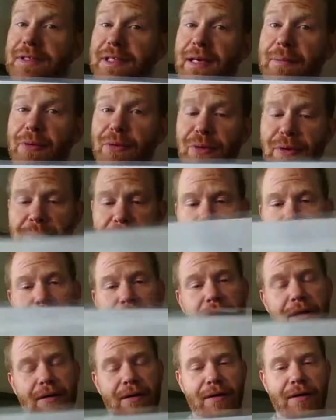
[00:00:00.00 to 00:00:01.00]
example, with my
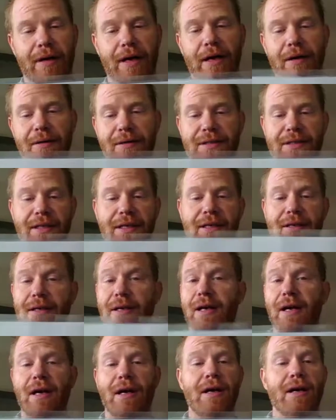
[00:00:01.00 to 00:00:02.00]
partner, I could say,
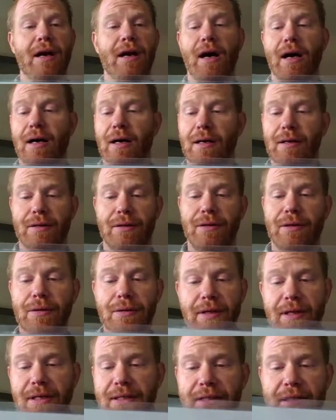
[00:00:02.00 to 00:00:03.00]

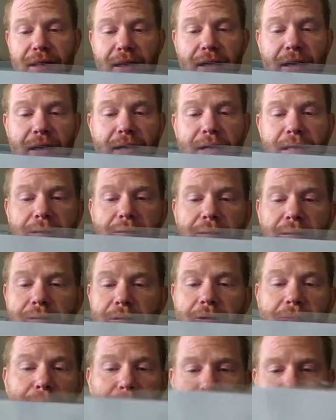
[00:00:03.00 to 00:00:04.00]
donde está el
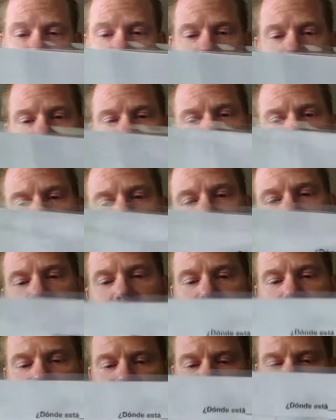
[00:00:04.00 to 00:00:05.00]
campo?
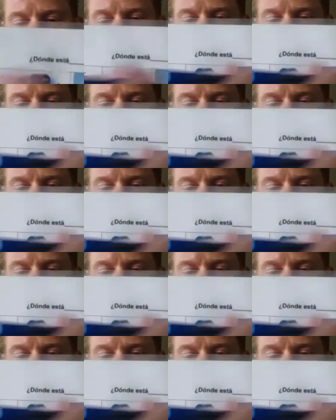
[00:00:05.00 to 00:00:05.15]
And they